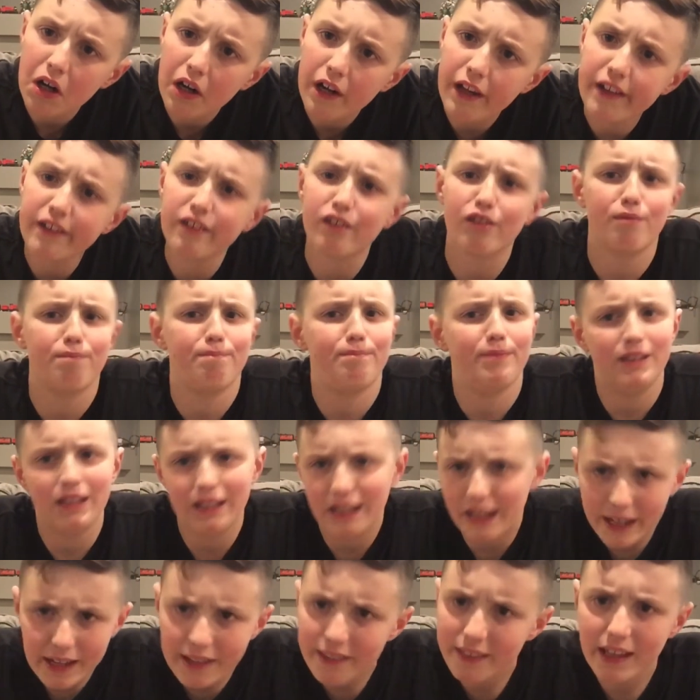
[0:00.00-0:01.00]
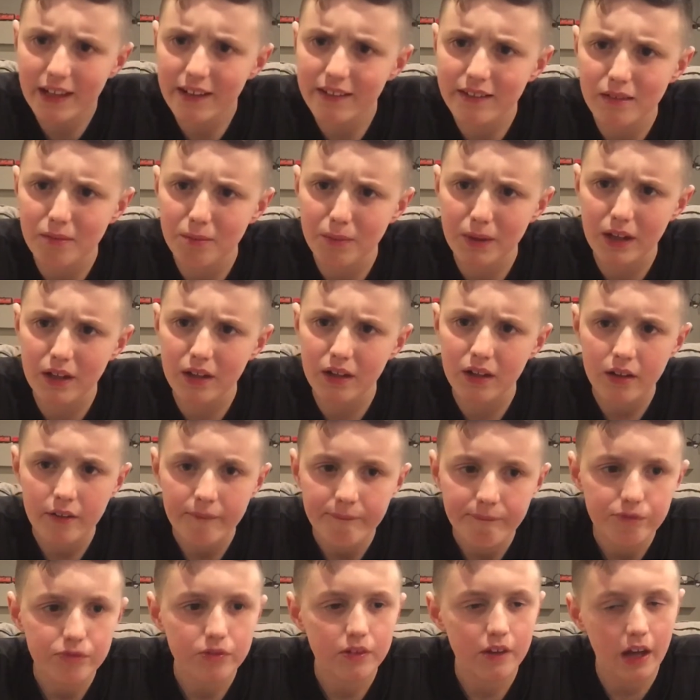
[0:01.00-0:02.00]
Explain that to me.
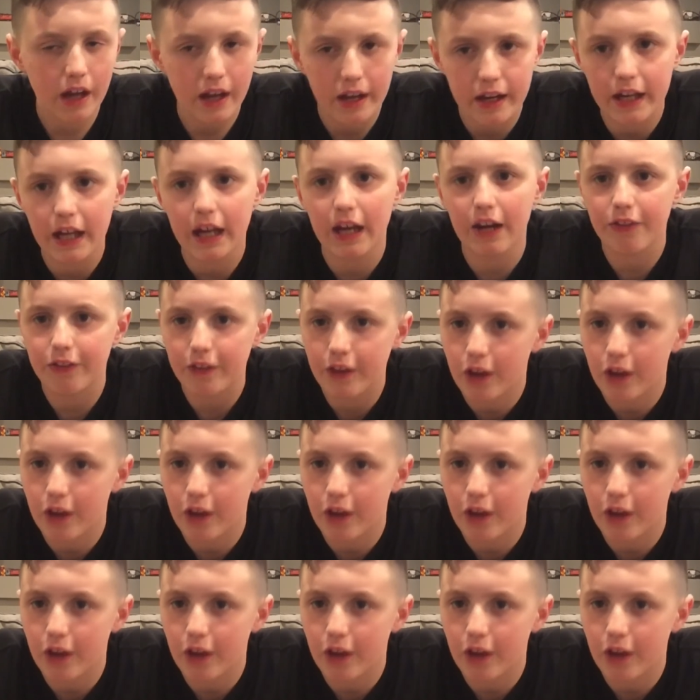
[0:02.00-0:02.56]
I get it.